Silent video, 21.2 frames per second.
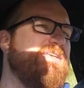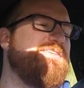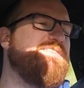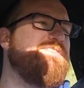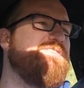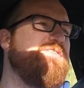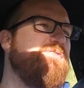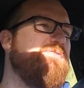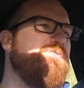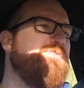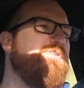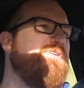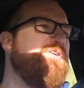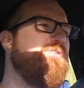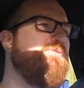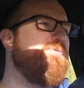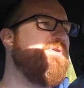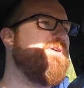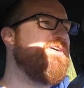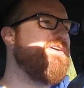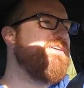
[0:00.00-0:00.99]
So
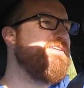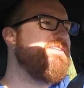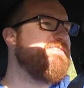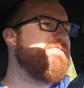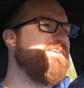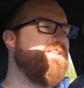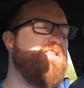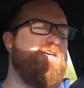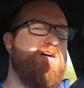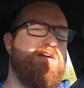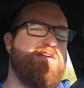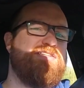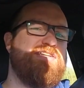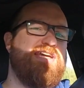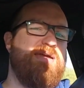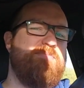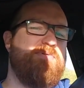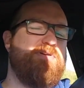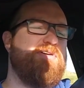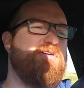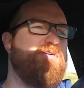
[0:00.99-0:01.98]
there was, a long
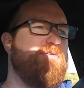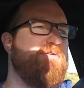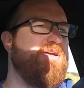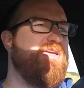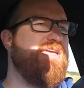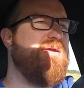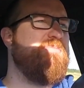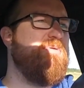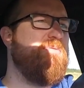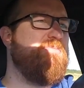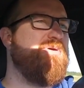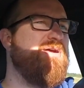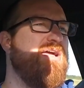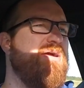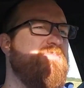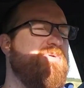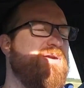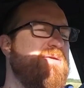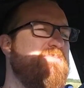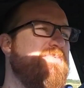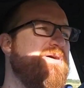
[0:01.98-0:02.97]
time ago, I can't remember
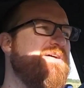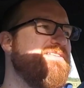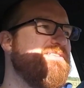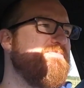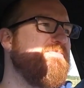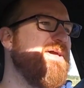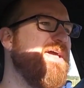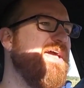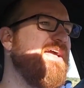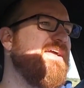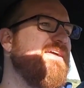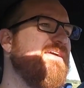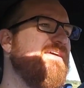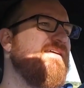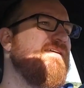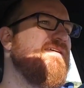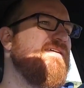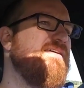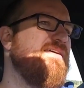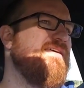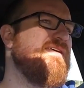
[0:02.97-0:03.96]
how many months back,
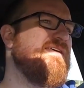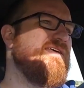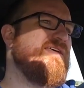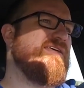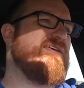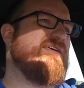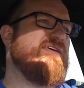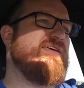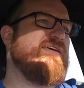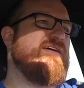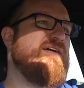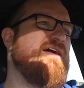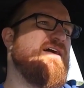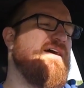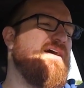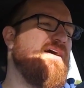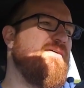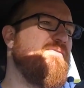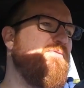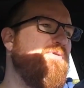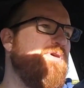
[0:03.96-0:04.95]

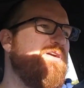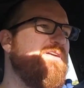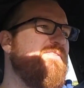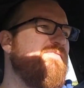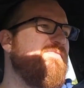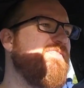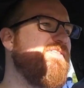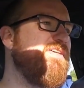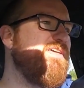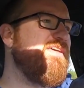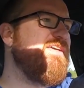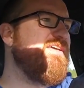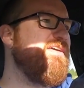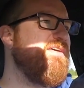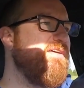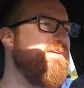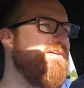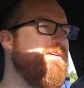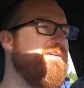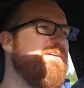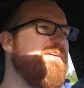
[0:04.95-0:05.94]
one of the
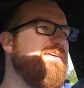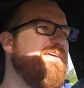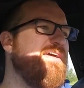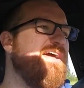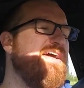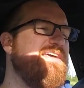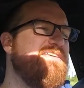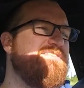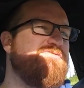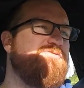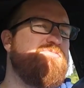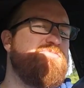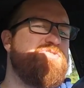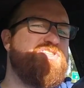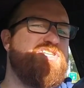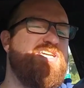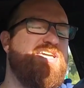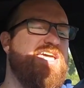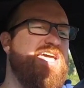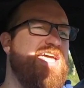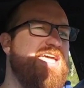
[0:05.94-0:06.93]
guys from
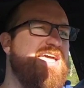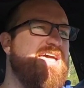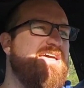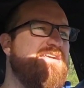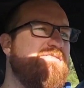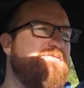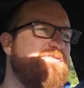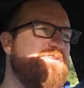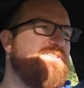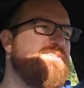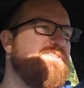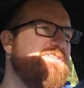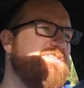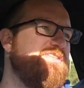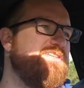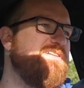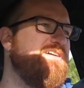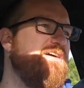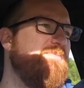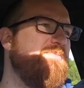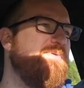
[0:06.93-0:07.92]
GKN, which is
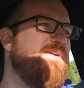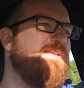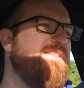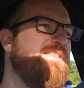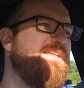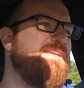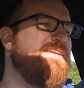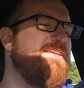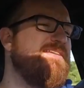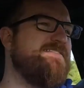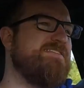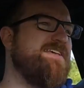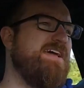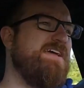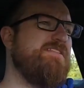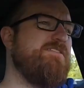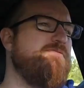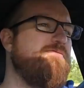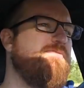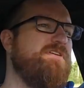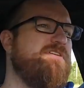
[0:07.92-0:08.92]
the company that
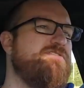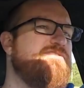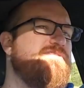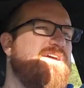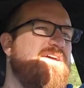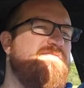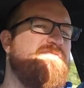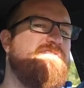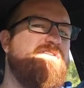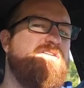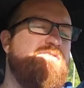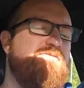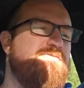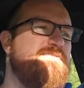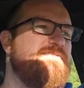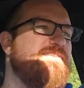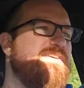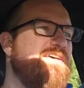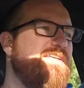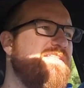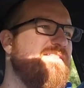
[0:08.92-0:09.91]
designed the rear drive unit,
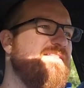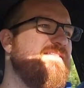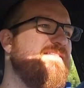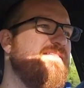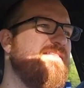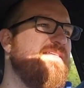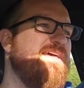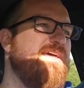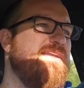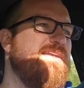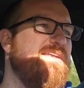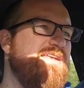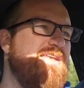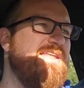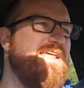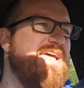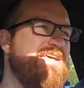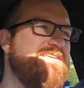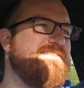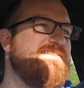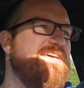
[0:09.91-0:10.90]
was on that
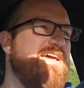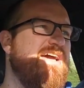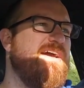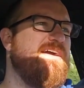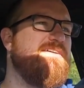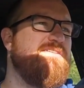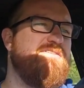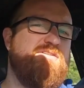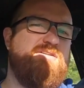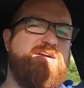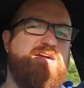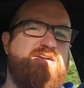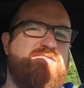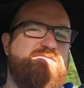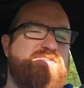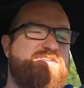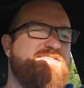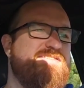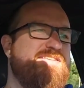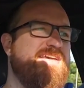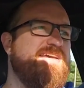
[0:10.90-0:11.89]
NASIOC, or
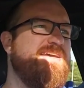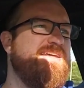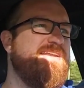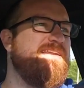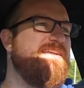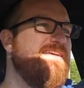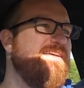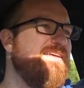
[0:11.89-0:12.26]
however you say it,